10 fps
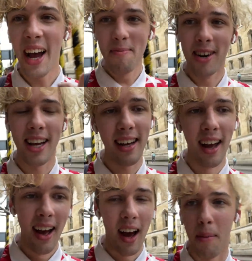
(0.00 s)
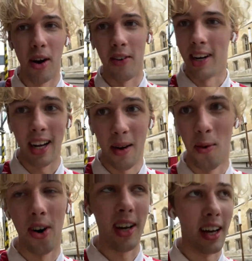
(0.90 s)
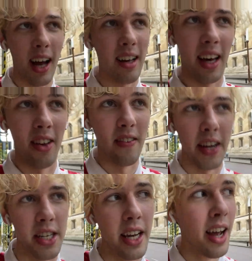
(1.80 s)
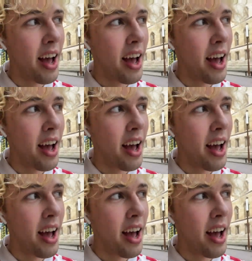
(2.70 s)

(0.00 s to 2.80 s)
am running. I'm not running, I'm walking. I'll get there eventually.